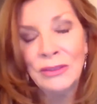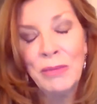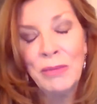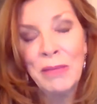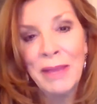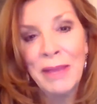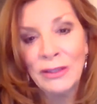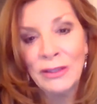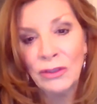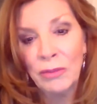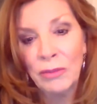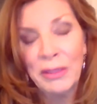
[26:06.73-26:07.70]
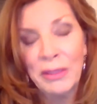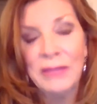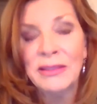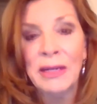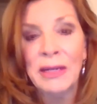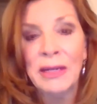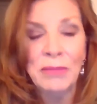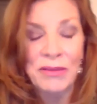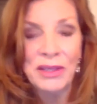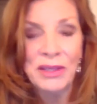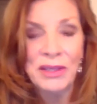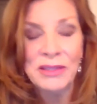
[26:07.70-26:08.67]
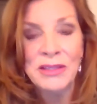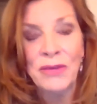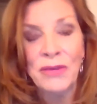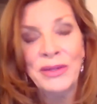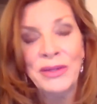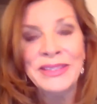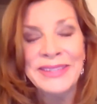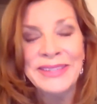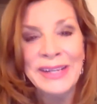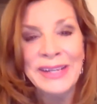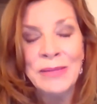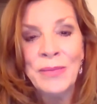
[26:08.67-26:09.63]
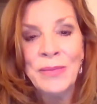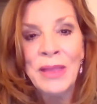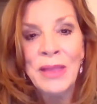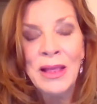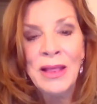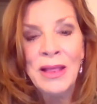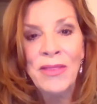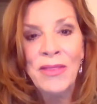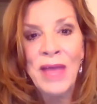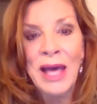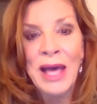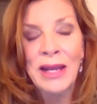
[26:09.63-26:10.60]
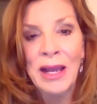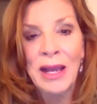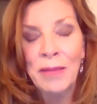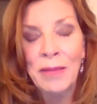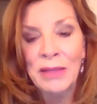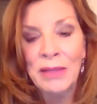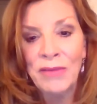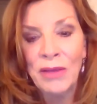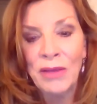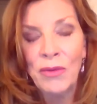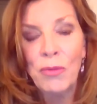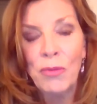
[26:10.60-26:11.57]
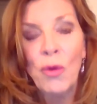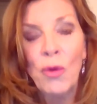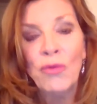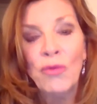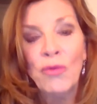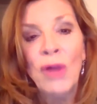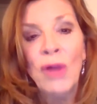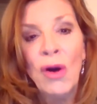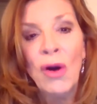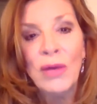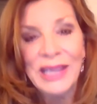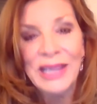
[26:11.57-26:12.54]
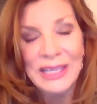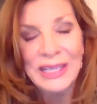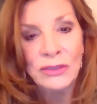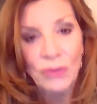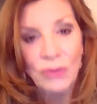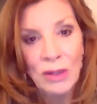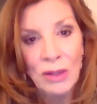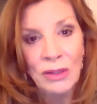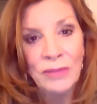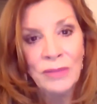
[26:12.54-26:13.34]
To me, magical means that I'm living in synchronicity, that I'm living with more flow and less struggle.